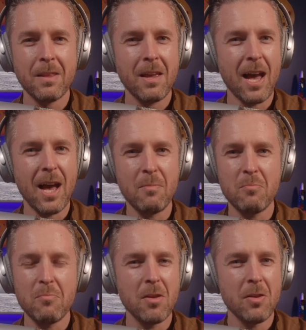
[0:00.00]
Um,
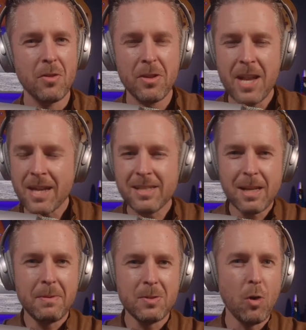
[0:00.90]
the next
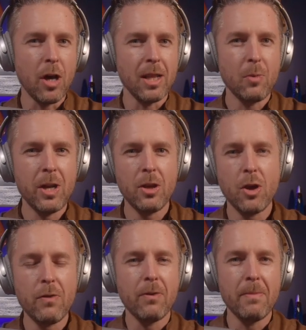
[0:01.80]
step is what? Like, where do you
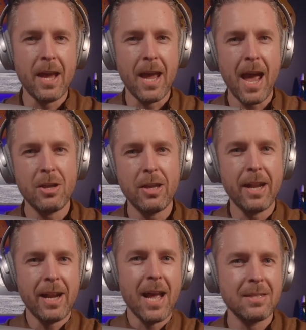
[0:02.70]
go from there? How do you get
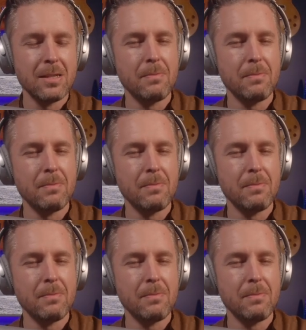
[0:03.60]
it out to the